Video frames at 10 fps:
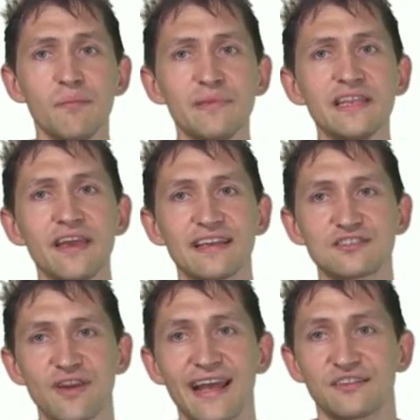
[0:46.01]
Media
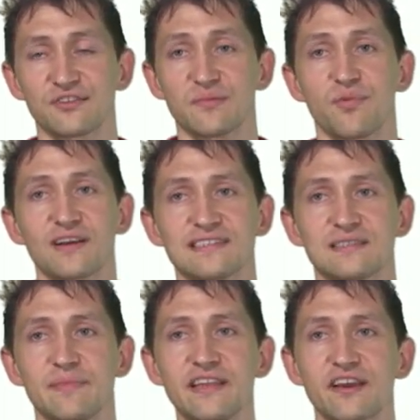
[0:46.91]
Extractor
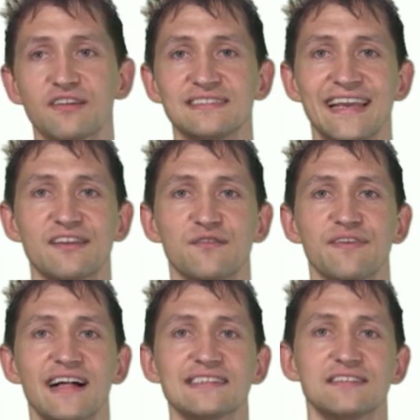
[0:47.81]
parses media container
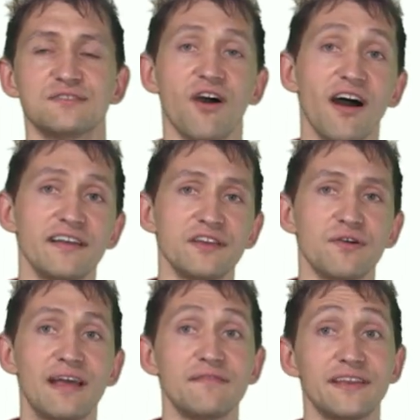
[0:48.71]
files into
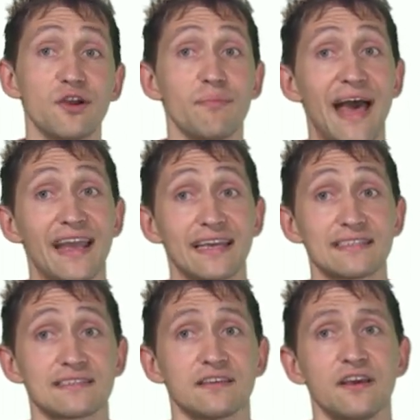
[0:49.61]
audio and video
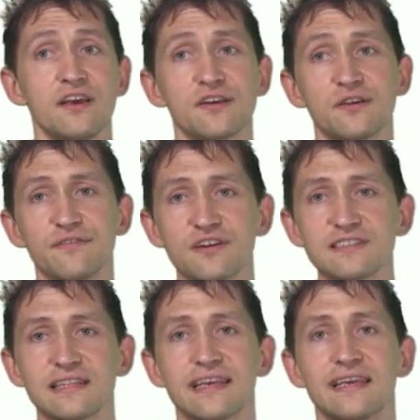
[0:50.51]
packets.
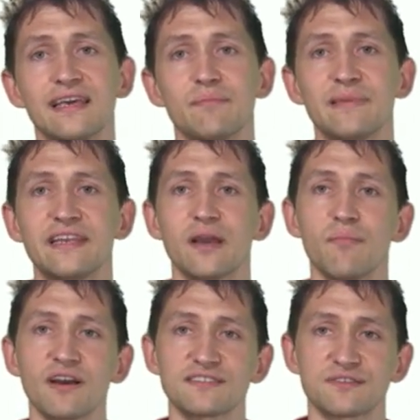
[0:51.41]
Conversely, Media
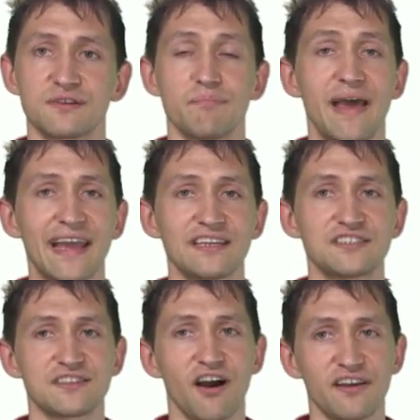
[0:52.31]
Muxer
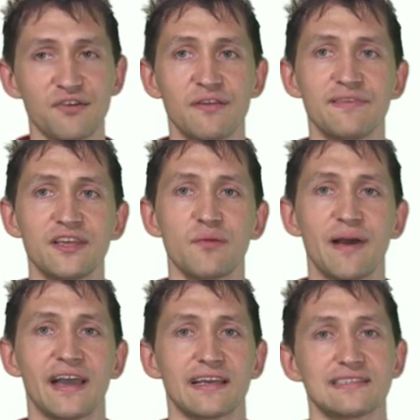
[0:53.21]
packages audio and video
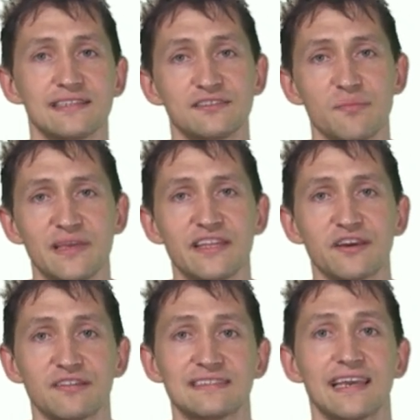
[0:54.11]
packets into a media
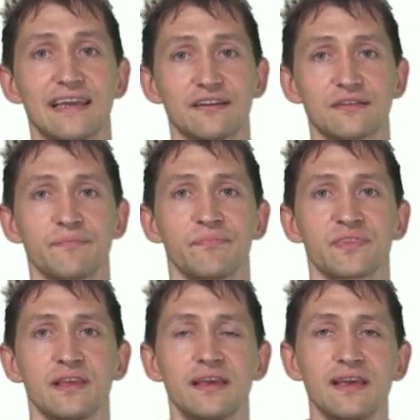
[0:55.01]
container.
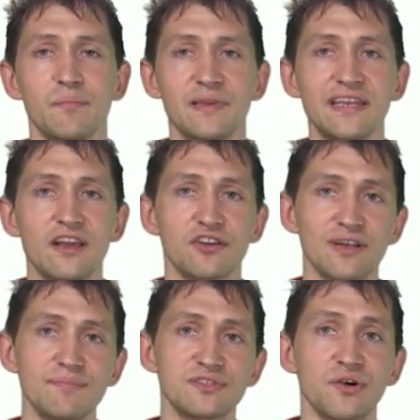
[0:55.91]
Media
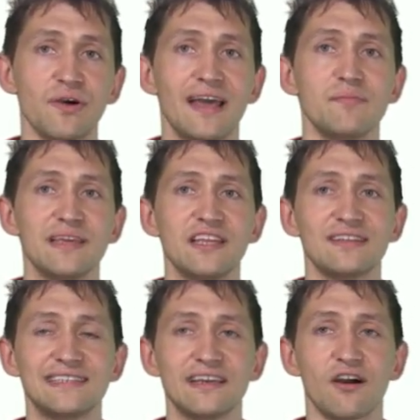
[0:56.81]
Crypto and
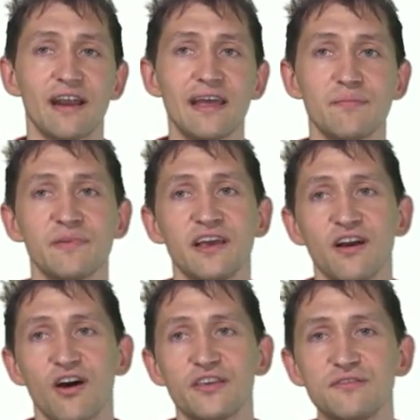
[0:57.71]
Media D R M
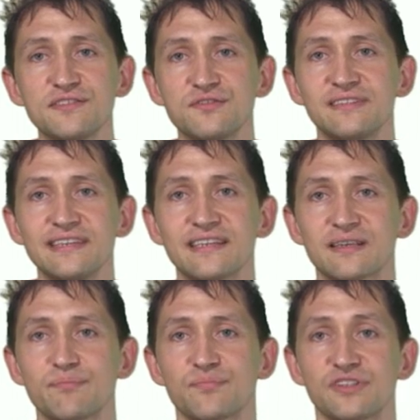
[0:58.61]
are used to
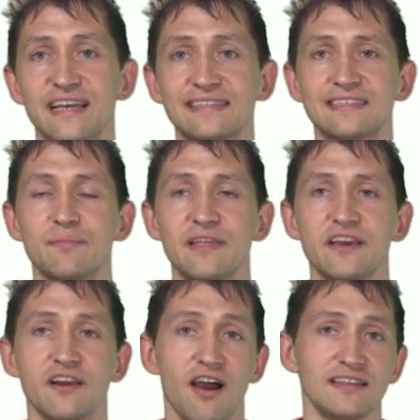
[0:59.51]
decrypt protected
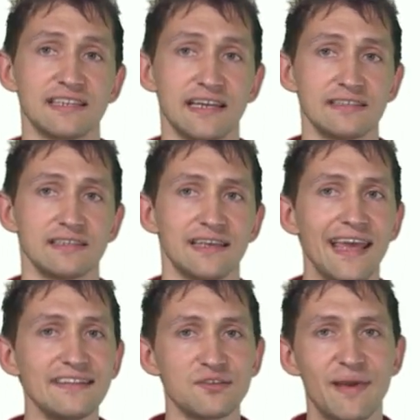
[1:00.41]
media content
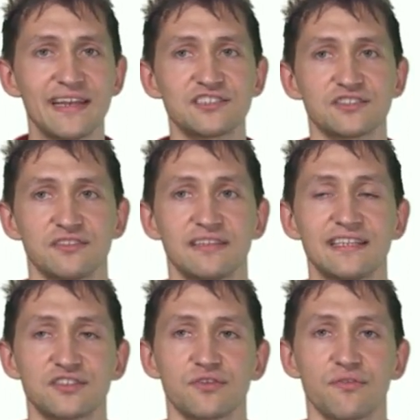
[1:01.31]
and to manage the
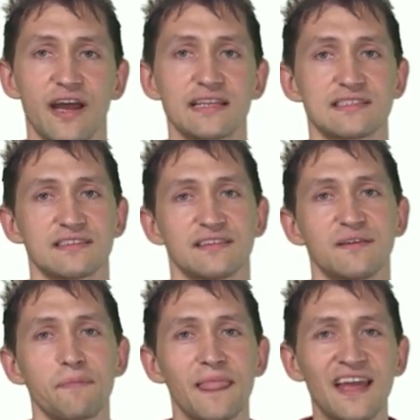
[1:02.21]
digital rights.
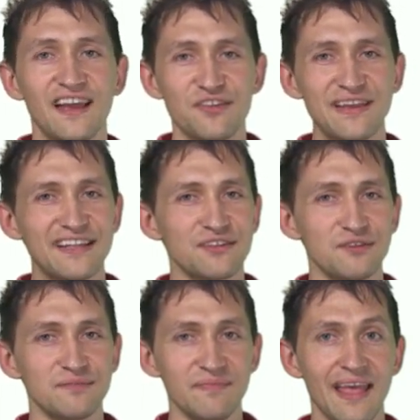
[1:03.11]
You can
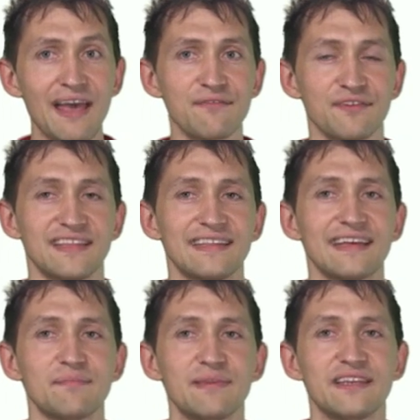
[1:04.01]
do everything
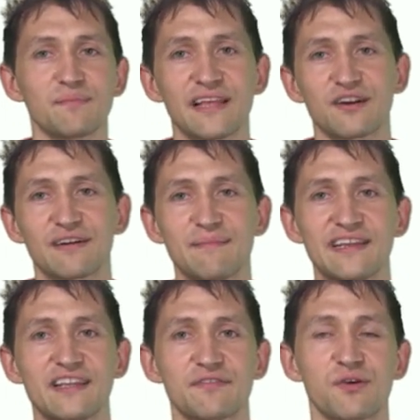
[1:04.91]
that Media Player and
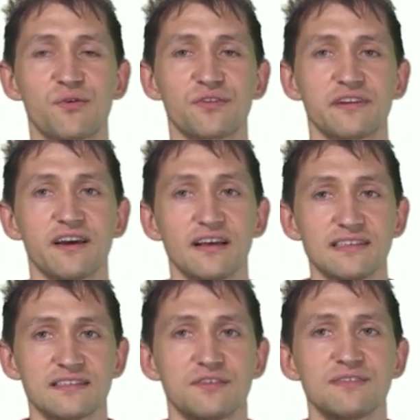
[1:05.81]
Media Recorder
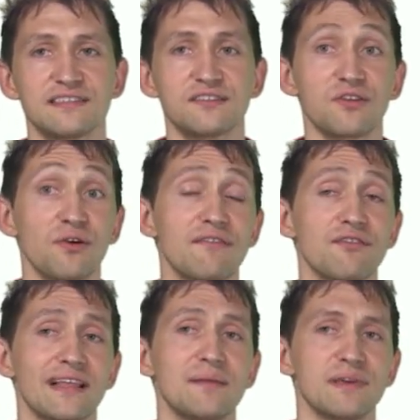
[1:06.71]
does using the
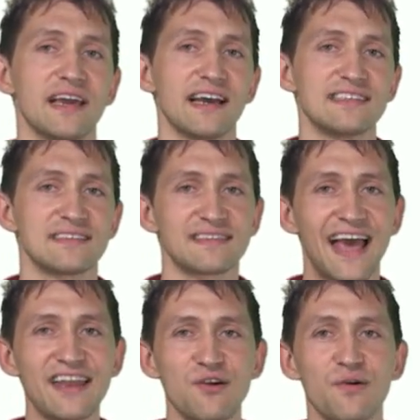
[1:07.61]
low-level A P Is.
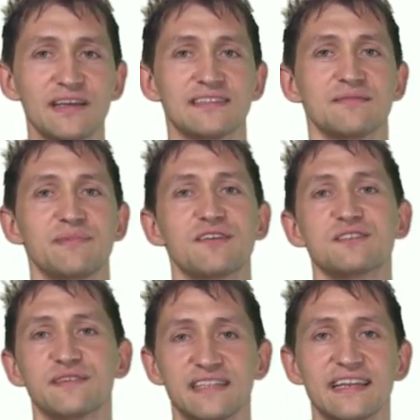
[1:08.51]
I know it
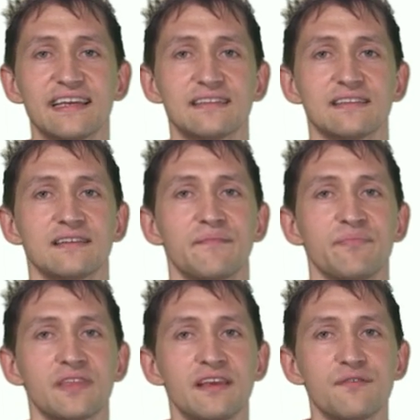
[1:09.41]
because we did it.
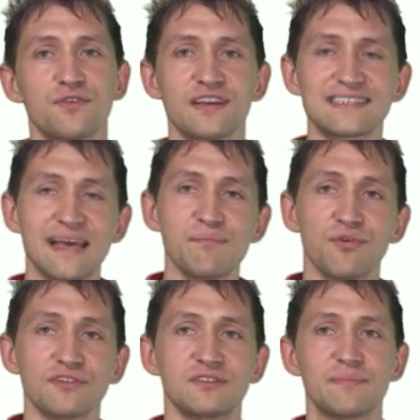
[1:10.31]
For
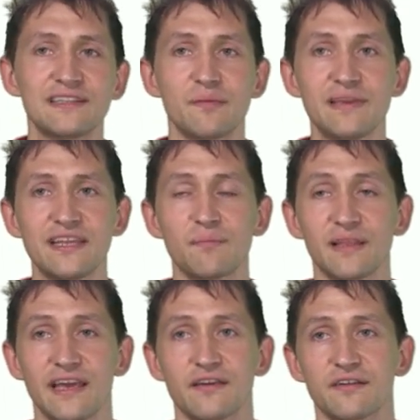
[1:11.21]
example, to build a Media
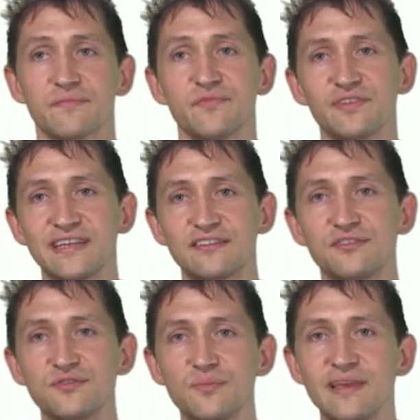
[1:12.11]
Player, you need
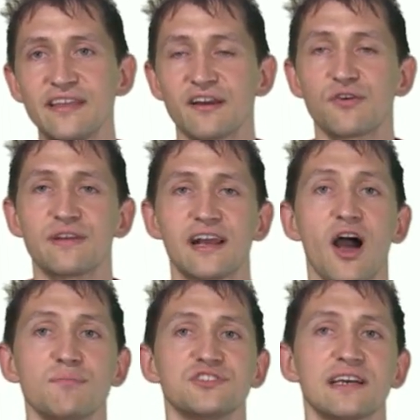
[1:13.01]
two Media Codec
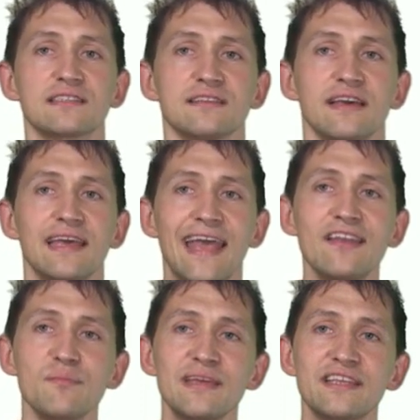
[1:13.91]
objects
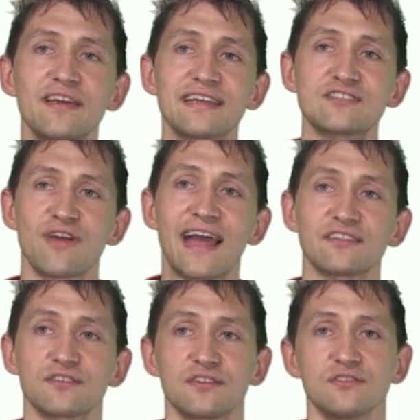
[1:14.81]
and a Media
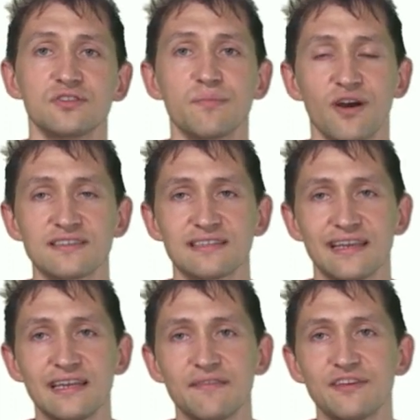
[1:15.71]
Extractor to parse the
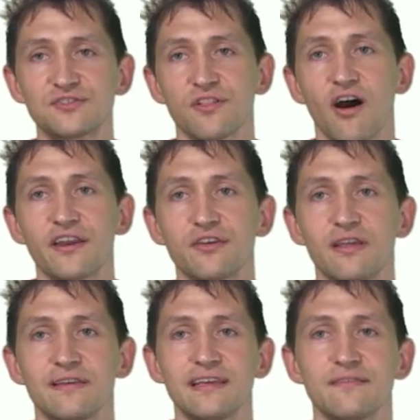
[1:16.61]
individual audio
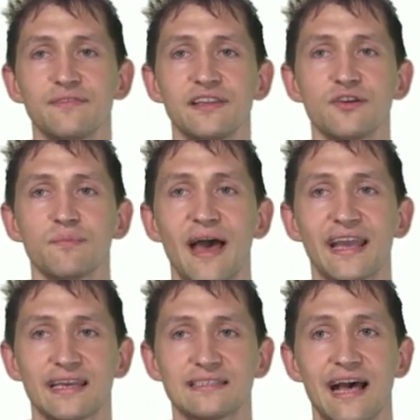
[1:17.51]
and video
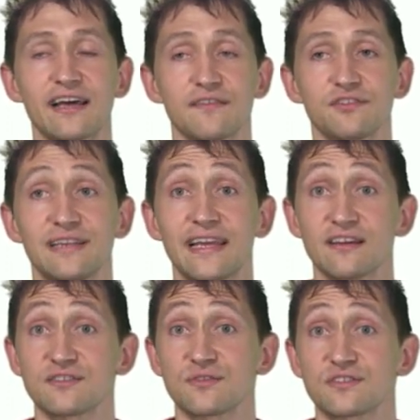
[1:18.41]
packets out of the
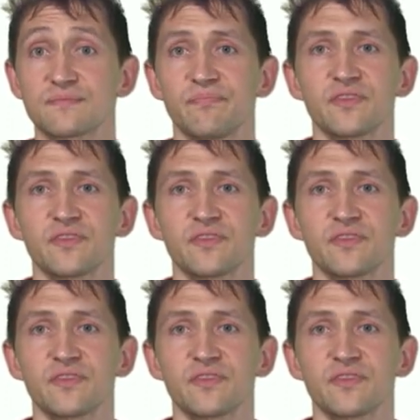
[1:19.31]
data source.